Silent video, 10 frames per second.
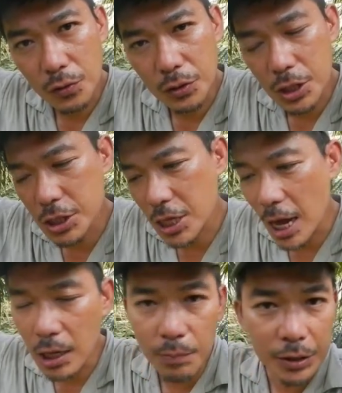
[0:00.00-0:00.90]
these
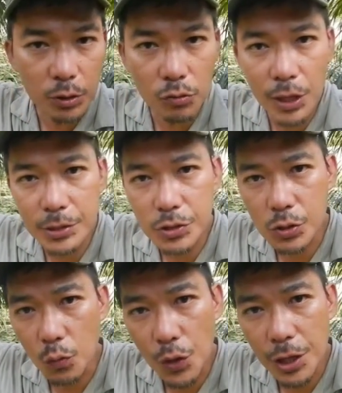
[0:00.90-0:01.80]
elemental rights
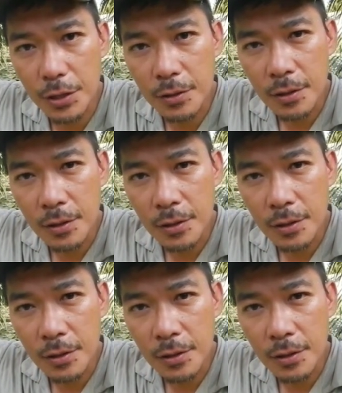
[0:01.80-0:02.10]
away